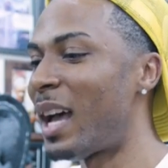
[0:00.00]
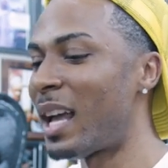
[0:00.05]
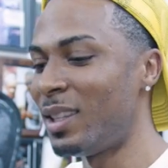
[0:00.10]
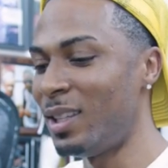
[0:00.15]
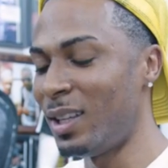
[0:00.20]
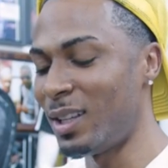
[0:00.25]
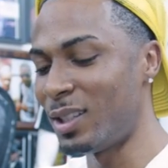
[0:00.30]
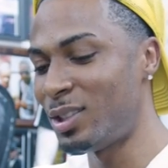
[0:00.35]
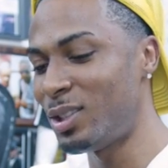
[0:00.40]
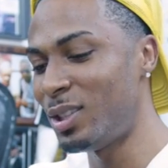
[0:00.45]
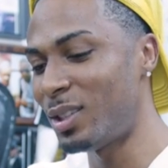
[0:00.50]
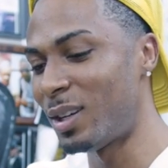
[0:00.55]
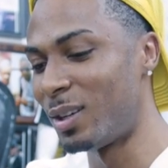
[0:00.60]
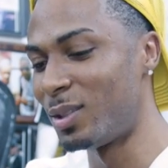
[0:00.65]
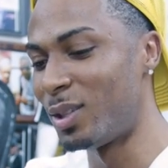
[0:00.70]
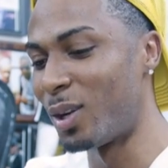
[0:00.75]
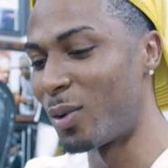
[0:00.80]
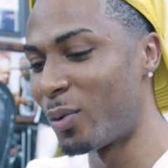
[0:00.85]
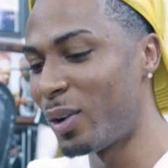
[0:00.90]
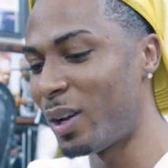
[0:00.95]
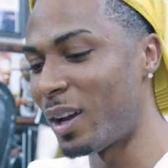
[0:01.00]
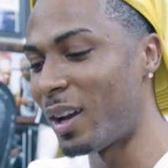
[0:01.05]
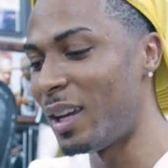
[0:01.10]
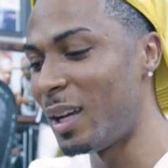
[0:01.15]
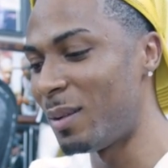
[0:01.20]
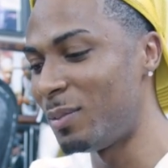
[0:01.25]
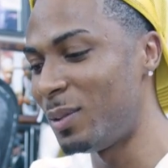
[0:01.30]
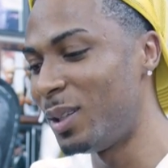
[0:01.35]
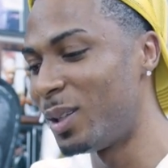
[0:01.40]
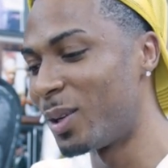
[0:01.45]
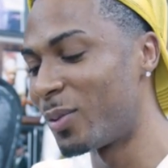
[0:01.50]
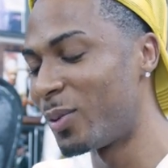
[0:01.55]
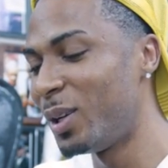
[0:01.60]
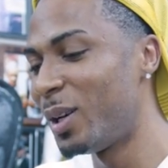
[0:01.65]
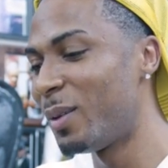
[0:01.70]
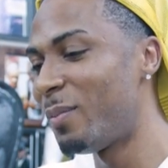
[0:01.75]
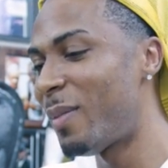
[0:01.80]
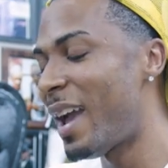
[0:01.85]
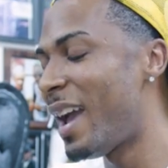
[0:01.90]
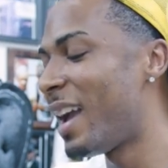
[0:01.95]
I took an empty
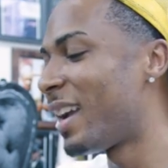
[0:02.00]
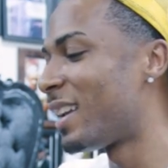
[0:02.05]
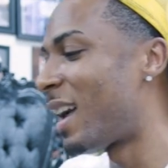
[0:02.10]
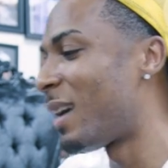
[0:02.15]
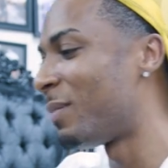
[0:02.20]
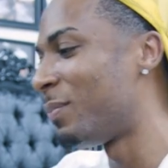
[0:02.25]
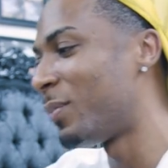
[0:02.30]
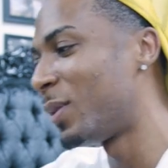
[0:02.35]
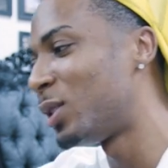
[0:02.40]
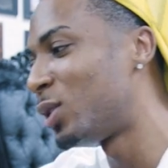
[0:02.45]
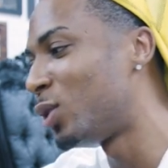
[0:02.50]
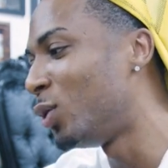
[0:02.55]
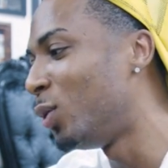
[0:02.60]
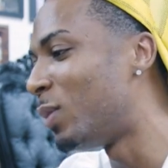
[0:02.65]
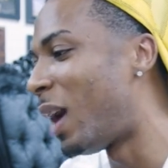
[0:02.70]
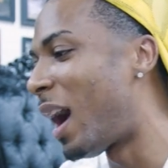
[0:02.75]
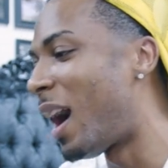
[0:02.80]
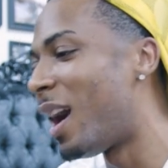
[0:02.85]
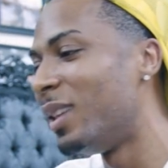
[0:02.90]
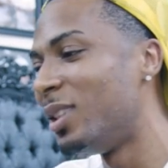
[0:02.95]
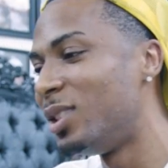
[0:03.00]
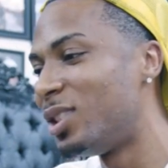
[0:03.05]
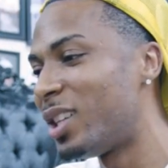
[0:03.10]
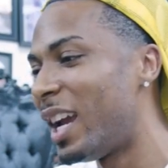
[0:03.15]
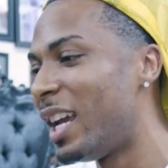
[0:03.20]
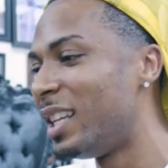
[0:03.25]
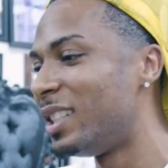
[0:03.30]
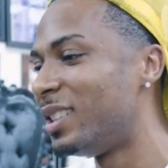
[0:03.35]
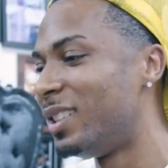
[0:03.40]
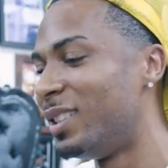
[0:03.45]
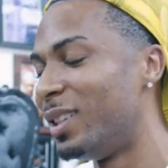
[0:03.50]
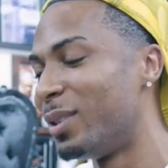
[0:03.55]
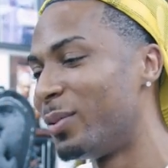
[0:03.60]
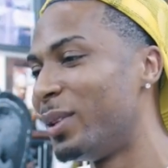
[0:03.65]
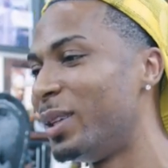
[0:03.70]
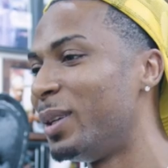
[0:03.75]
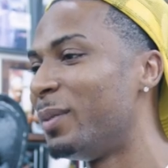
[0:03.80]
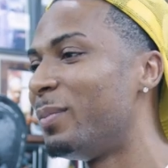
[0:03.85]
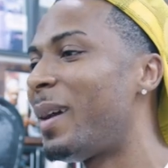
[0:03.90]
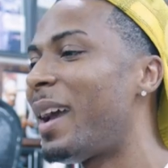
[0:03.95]
Dorita bag and I scooped all the change in the
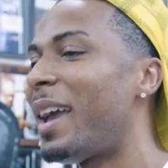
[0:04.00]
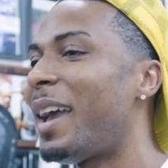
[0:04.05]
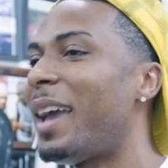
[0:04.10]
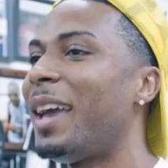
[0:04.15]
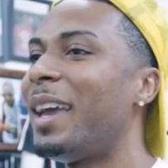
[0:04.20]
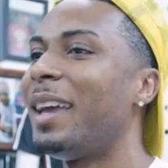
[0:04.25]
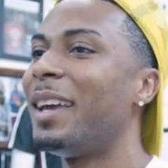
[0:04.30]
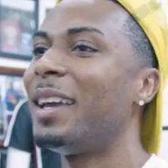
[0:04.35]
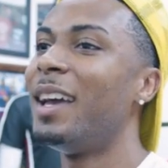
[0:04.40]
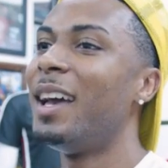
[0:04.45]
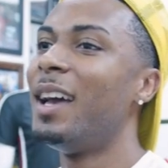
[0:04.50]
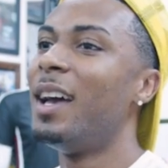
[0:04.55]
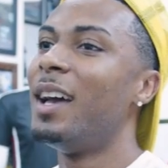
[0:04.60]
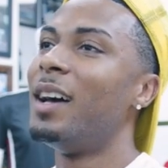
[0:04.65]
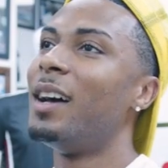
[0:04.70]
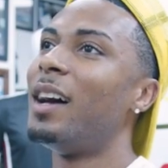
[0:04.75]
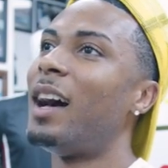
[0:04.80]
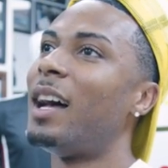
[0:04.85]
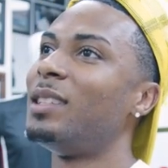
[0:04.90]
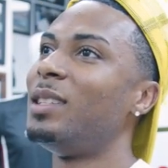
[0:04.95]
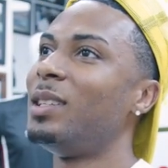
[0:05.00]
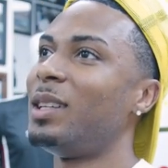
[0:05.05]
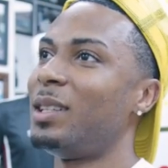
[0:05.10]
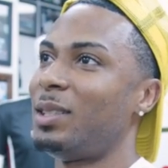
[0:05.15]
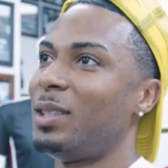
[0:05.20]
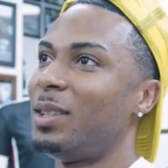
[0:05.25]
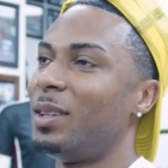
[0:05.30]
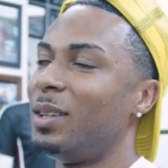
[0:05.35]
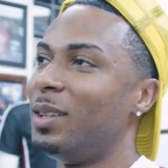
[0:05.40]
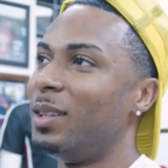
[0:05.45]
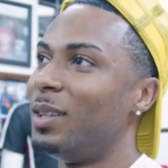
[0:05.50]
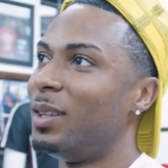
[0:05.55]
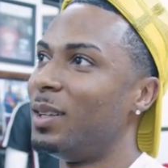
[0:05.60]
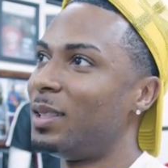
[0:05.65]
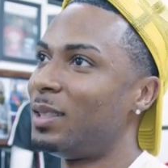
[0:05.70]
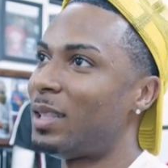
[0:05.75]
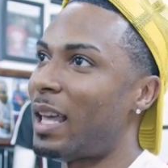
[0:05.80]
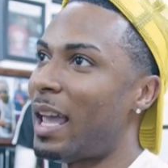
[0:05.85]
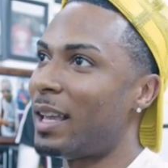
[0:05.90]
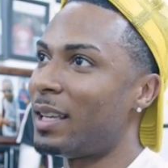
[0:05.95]
Dorita bag. I took it
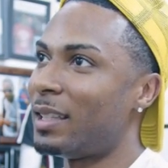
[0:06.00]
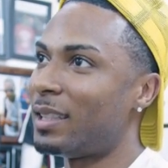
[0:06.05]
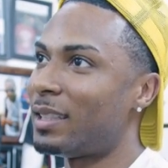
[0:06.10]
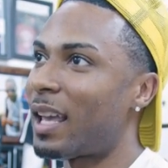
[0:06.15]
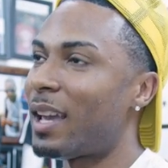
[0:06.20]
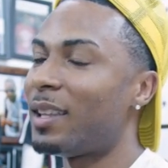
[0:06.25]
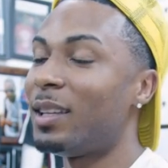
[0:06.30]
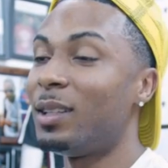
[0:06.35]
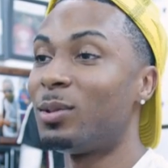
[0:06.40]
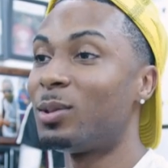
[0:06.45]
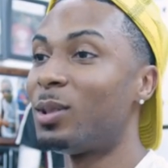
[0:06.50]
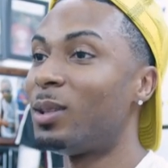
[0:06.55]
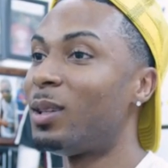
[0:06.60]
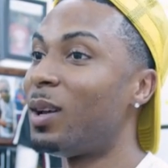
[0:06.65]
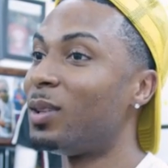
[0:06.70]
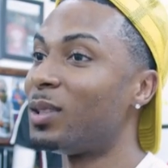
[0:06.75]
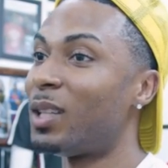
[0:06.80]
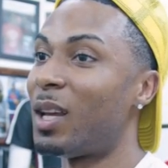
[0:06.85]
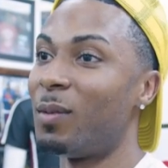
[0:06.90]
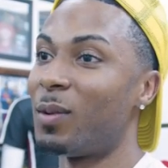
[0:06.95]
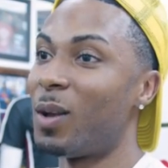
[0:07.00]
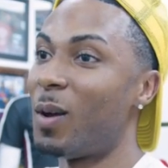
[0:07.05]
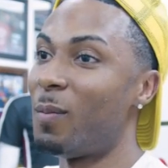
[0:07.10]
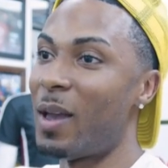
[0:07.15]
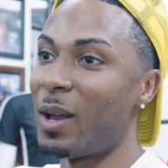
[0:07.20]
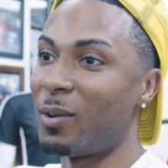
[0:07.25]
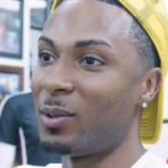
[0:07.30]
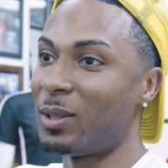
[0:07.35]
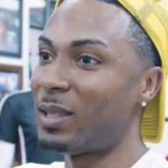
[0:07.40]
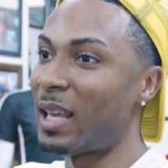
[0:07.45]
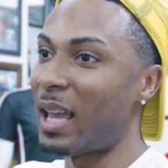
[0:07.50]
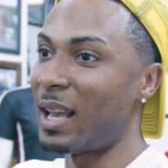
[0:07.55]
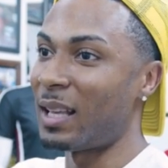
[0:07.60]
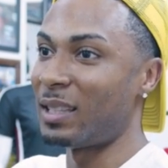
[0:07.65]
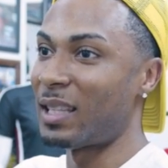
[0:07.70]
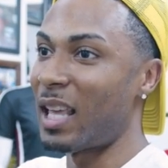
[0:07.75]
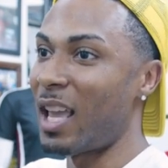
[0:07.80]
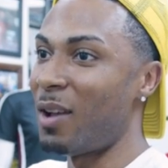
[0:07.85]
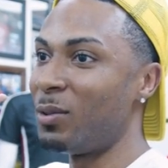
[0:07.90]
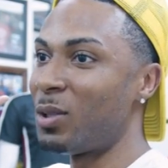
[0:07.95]
to Sac and Save. This was a long time ago, back when Sac
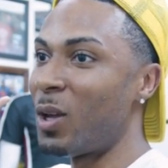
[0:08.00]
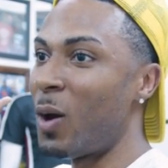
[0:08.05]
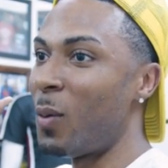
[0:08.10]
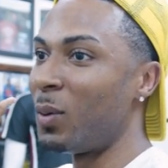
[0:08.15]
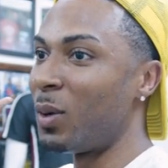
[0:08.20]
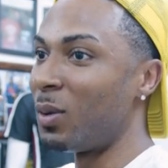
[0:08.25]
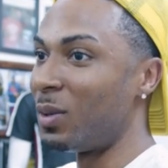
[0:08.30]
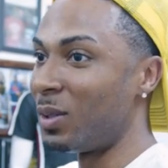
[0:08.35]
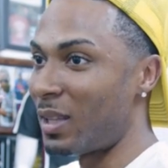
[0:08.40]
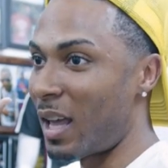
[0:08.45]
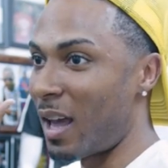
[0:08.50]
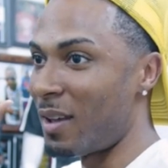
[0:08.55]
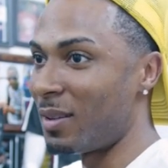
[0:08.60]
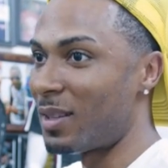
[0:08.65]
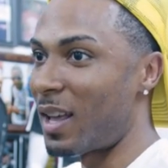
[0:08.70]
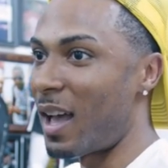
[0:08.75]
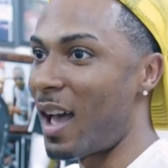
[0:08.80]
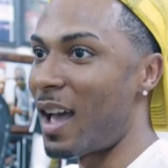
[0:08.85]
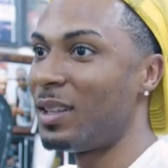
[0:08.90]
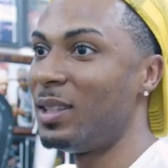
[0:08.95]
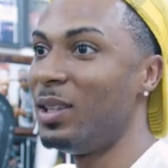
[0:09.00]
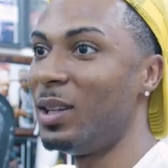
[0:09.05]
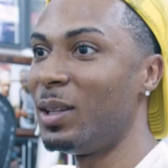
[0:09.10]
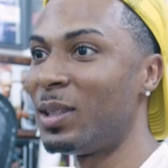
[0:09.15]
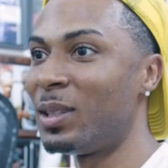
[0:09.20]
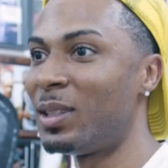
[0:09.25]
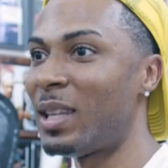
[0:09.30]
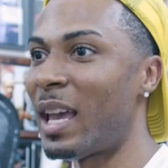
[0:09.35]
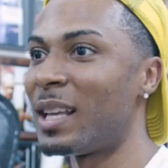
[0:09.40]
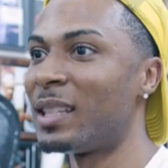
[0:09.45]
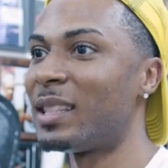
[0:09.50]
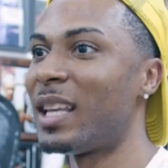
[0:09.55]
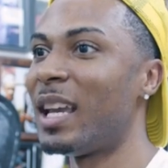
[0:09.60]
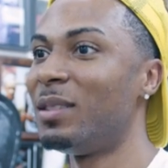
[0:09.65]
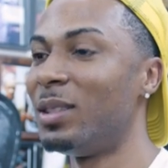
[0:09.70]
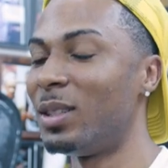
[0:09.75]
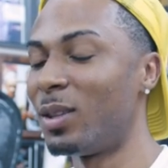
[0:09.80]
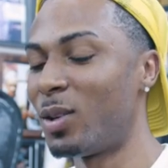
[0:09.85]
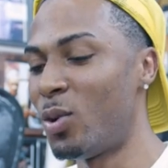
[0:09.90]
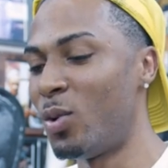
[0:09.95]
and Save was open on the South Side. Took it to Sac and
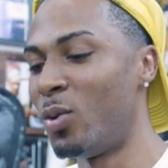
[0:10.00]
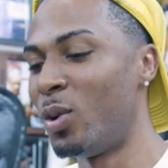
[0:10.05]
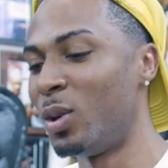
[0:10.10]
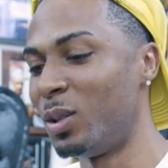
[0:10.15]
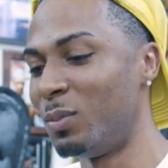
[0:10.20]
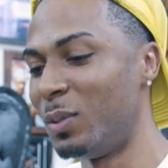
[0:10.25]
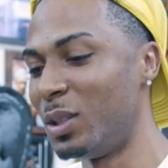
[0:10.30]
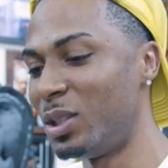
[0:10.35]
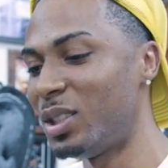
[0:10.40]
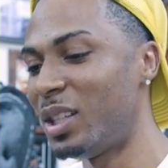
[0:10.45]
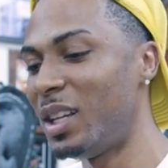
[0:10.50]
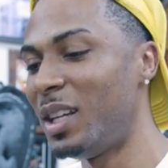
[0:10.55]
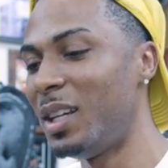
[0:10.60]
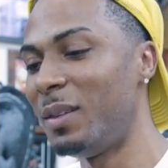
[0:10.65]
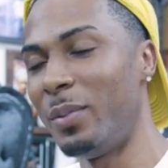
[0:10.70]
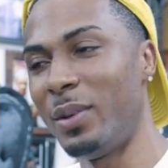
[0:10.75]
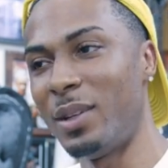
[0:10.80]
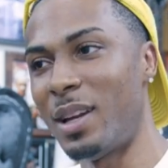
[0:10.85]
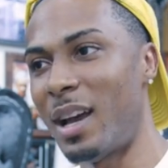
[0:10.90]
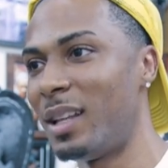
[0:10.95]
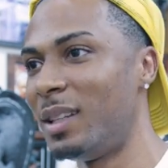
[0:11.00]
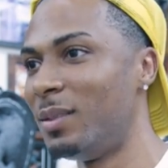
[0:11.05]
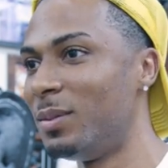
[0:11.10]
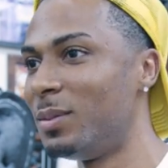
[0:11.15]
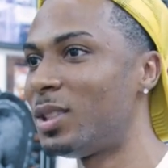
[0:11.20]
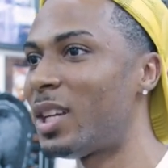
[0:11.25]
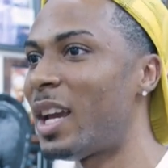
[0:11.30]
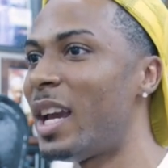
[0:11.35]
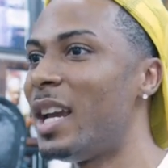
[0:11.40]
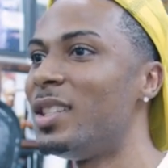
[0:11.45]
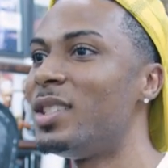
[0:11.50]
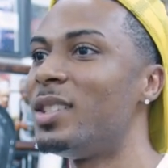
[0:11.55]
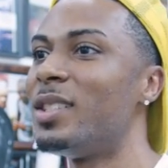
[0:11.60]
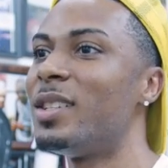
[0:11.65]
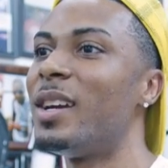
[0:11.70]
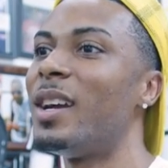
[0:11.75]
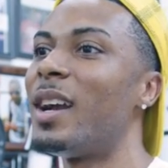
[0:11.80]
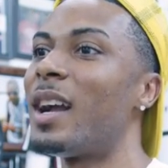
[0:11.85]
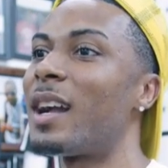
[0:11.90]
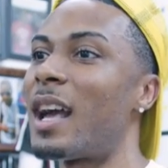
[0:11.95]
Save, to the coin machine, put all the change in
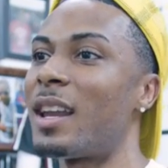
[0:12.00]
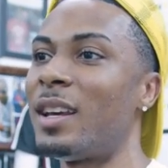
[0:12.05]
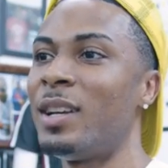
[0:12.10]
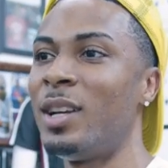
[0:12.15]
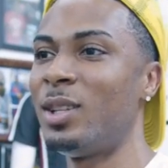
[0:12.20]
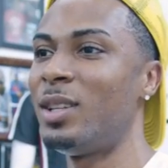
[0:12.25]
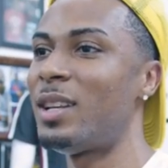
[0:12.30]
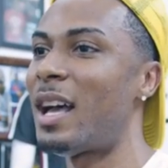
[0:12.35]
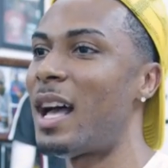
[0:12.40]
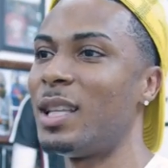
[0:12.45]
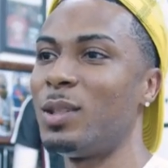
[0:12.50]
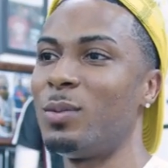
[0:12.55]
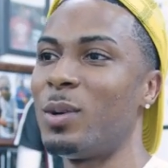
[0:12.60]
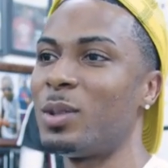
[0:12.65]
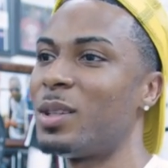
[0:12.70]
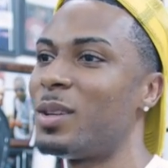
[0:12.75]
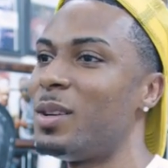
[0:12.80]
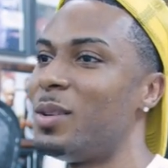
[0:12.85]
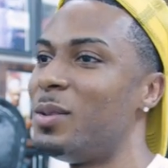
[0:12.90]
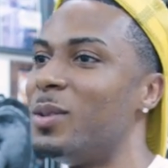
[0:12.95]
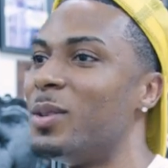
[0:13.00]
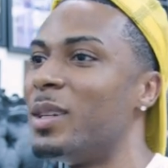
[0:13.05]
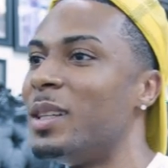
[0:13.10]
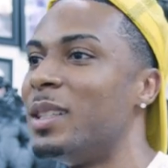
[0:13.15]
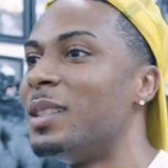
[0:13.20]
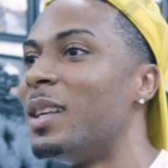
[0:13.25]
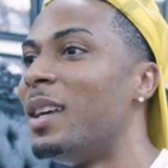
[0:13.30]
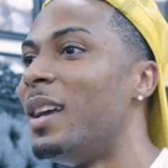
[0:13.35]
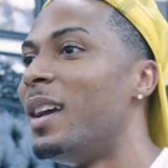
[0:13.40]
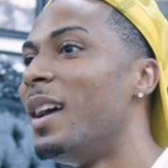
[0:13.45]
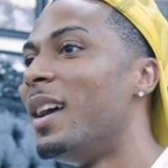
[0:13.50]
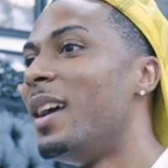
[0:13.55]
there. I got $100 worth of coins.